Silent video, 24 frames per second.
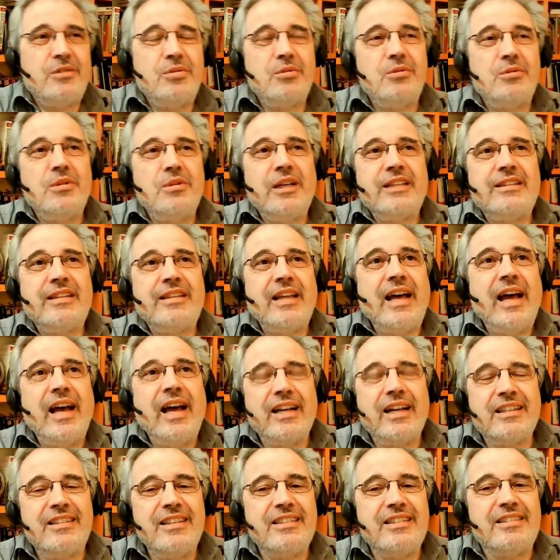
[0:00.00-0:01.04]
to
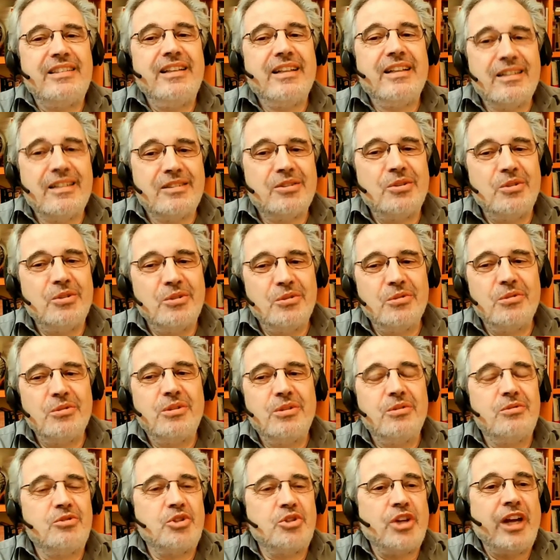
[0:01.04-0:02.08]
attack the Silk
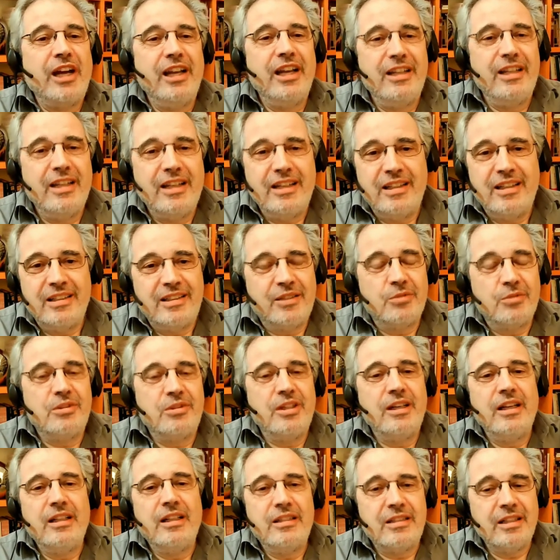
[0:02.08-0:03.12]
Road or China,
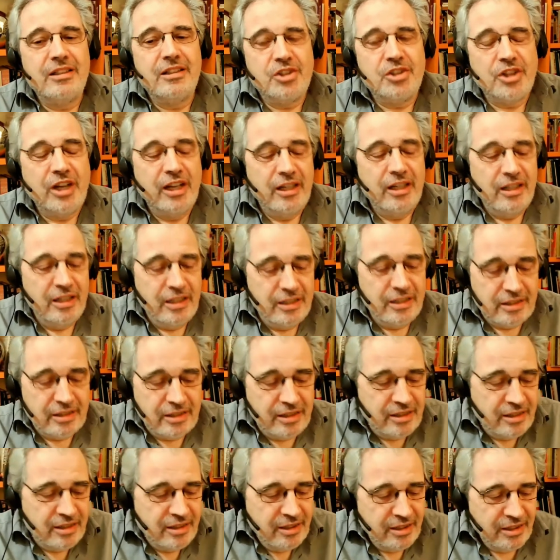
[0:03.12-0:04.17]
continental China.
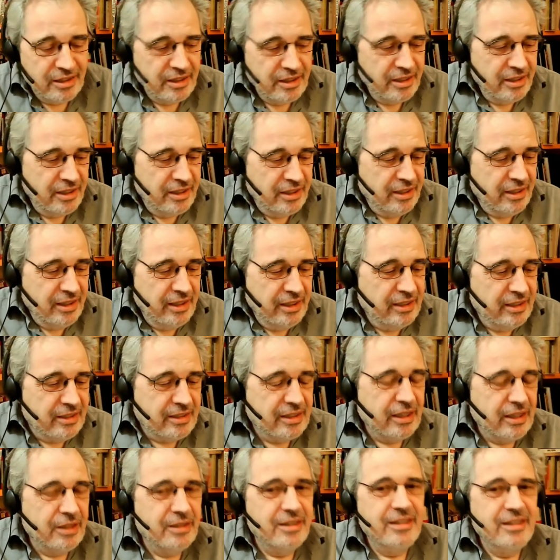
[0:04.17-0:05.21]
It's
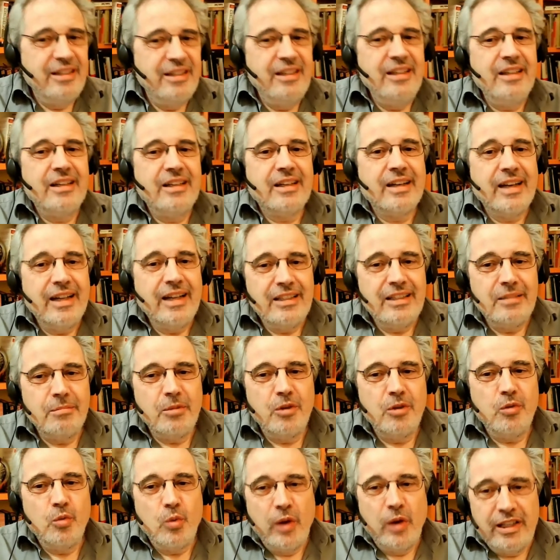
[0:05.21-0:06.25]
It's an
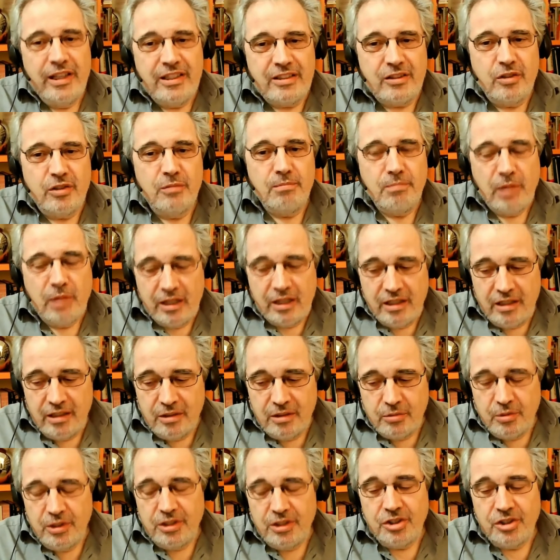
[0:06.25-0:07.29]
incredible waste of
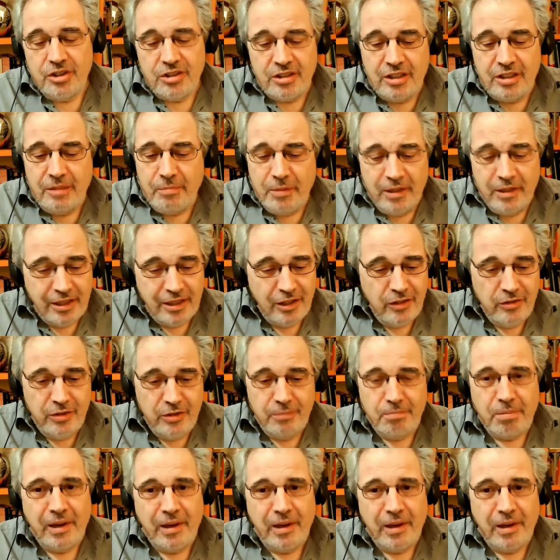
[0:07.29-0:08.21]
money, which is typical of